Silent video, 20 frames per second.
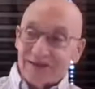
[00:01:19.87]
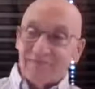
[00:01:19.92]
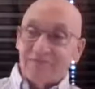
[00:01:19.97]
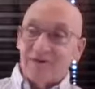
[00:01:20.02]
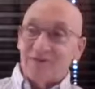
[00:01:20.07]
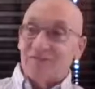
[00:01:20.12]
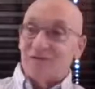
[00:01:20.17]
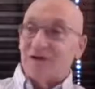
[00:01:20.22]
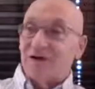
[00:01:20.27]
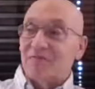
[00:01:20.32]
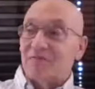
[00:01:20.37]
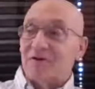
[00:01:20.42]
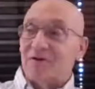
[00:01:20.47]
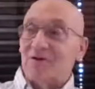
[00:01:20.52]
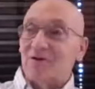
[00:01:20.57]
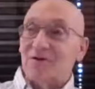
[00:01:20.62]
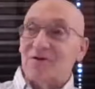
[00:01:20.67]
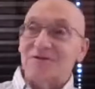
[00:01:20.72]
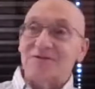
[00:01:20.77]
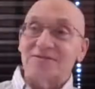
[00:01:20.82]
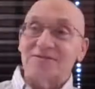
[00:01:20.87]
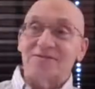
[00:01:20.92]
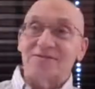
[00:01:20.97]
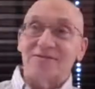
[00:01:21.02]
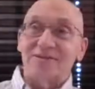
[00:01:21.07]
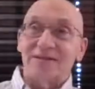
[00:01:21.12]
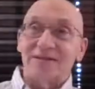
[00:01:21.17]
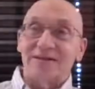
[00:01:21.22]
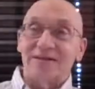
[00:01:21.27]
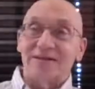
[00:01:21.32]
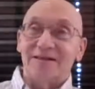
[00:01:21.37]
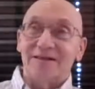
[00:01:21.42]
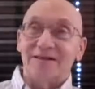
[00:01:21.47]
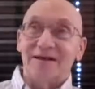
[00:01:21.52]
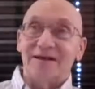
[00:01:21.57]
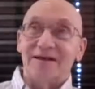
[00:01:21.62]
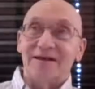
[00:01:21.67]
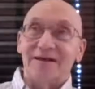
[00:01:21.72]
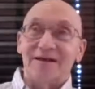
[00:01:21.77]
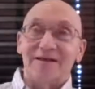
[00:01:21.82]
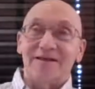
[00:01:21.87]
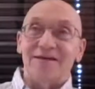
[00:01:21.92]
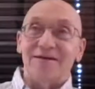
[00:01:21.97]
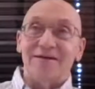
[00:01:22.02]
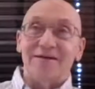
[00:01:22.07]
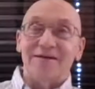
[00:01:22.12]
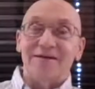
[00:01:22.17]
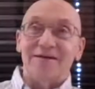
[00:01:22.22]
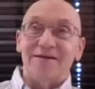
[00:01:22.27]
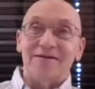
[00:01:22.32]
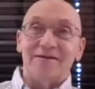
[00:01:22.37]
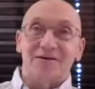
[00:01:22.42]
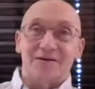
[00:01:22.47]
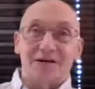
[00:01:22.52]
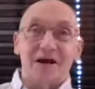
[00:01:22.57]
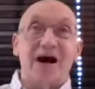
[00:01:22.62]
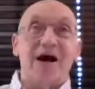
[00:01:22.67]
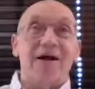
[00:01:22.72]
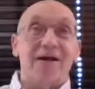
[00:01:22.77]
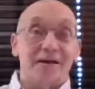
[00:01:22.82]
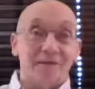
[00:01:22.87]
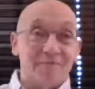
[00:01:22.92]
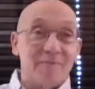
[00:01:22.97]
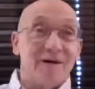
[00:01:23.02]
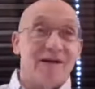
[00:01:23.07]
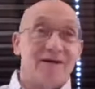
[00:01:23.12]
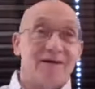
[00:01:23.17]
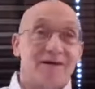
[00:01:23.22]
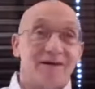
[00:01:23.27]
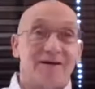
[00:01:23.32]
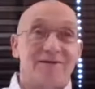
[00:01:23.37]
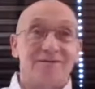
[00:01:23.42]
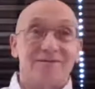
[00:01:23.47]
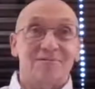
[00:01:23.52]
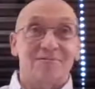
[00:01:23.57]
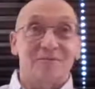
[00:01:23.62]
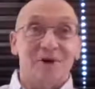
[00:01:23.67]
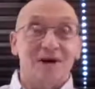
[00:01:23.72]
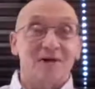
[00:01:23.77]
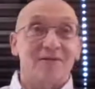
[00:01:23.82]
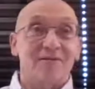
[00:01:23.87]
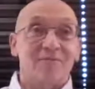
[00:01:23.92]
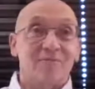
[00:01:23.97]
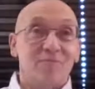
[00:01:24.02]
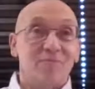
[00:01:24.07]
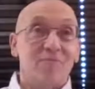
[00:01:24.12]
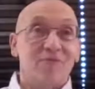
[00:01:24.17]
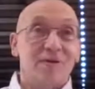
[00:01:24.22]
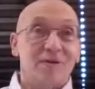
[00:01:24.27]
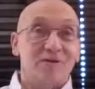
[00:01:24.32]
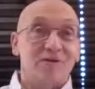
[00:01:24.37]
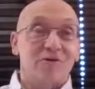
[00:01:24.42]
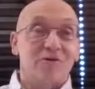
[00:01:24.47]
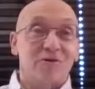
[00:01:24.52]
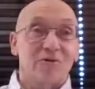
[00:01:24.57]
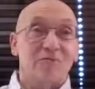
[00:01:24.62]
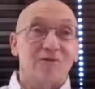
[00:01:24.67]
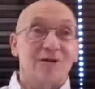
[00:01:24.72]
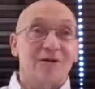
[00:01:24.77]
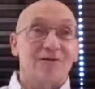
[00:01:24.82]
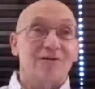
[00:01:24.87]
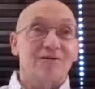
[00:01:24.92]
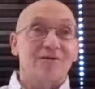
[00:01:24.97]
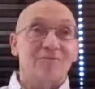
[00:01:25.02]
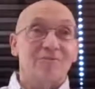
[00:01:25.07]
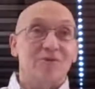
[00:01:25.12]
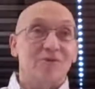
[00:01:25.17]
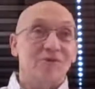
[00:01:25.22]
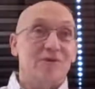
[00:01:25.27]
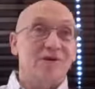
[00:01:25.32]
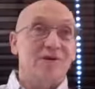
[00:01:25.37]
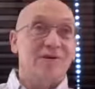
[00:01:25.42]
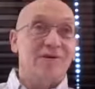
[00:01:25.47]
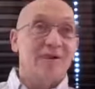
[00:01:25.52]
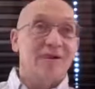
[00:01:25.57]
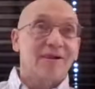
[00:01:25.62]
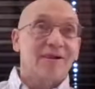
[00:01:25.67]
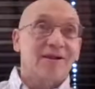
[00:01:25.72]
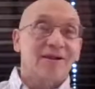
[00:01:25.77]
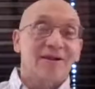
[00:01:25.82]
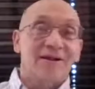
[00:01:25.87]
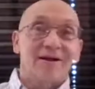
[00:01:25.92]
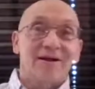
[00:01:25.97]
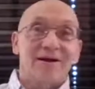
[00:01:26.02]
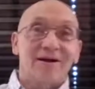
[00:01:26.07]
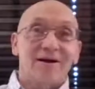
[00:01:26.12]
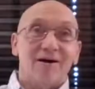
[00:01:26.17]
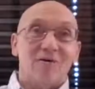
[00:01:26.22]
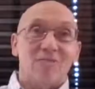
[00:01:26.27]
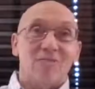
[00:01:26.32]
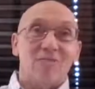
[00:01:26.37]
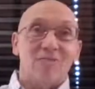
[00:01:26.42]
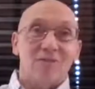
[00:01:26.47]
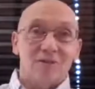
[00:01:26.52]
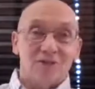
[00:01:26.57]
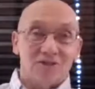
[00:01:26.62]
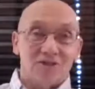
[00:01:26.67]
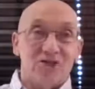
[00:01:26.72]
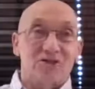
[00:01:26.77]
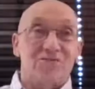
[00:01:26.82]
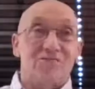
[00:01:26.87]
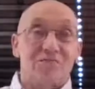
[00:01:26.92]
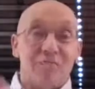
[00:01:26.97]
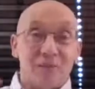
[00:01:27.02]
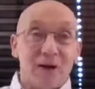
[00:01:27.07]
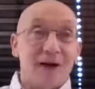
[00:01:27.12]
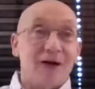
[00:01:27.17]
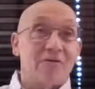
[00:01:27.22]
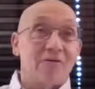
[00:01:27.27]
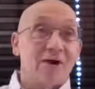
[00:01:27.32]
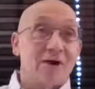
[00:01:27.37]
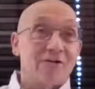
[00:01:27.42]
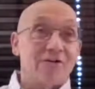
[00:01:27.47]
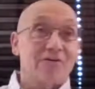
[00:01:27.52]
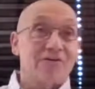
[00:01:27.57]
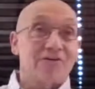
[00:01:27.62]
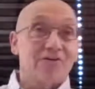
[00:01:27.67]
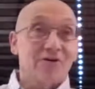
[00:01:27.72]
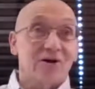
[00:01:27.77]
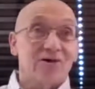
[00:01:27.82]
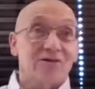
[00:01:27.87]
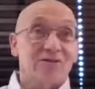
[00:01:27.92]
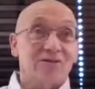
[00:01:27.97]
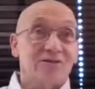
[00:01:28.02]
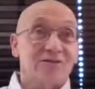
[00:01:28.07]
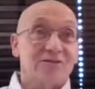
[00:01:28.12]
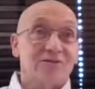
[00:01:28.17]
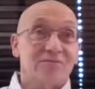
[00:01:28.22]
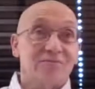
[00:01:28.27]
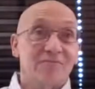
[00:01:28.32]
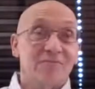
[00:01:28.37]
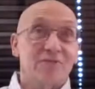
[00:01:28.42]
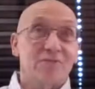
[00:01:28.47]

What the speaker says: I've never come across any guided meditation it's attributed to the Buddha. Just background instructions.